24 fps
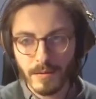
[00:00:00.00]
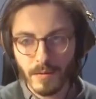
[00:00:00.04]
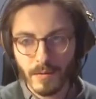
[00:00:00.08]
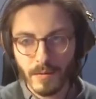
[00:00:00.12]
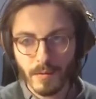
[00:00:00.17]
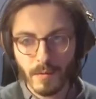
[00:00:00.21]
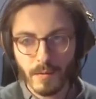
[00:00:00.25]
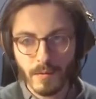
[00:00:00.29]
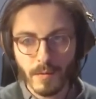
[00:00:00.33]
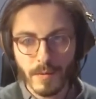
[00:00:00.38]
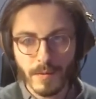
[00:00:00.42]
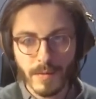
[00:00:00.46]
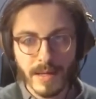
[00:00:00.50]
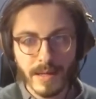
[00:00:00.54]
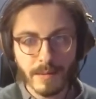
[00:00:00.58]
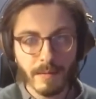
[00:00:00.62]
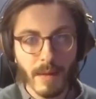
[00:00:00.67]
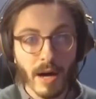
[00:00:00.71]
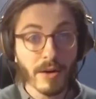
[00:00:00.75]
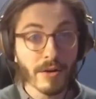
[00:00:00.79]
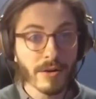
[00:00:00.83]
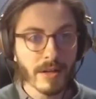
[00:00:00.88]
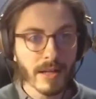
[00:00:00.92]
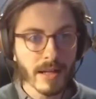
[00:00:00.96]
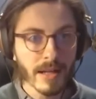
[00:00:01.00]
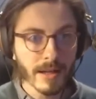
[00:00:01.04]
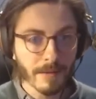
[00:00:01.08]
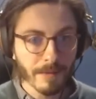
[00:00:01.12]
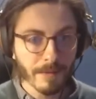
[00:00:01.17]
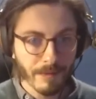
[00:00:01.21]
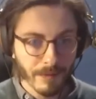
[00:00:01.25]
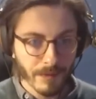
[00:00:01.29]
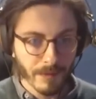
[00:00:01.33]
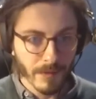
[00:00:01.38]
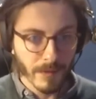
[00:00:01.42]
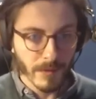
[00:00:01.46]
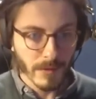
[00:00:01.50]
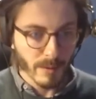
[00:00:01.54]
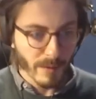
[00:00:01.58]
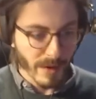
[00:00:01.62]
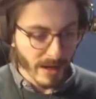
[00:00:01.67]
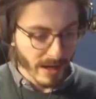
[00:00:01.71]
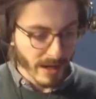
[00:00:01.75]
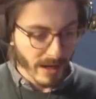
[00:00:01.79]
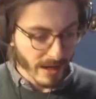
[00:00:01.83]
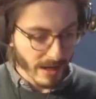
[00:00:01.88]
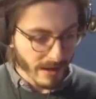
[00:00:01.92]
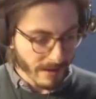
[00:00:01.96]
in modern day
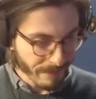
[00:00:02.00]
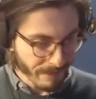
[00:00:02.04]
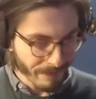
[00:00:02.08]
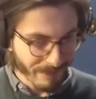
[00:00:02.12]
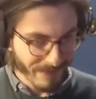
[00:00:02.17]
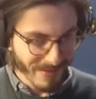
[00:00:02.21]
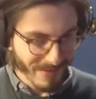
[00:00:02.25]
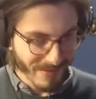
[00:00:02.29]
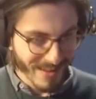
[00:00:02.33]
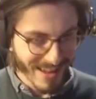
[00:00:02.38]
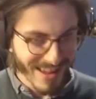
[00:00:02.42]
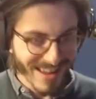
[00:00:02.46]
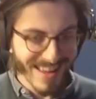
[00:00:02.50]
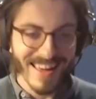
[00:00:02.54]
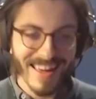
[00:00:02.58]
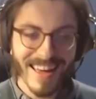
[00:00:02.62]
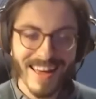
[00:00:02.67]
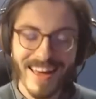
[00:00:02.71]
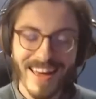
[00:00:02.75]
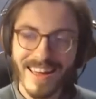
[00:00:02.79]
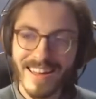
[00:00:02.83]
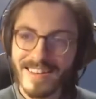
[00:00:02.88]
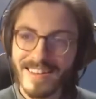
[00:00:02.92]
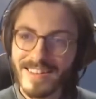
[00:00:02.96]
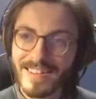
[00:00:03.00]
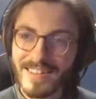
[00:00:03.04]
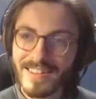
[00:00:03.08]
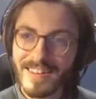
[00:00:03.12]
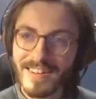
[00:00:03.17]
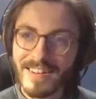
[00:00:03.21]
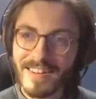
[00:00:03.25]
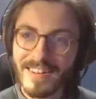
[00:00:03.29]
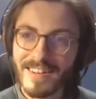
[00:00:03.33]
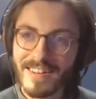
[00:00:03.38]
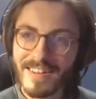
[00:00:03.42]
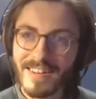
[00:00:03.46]
Spain. And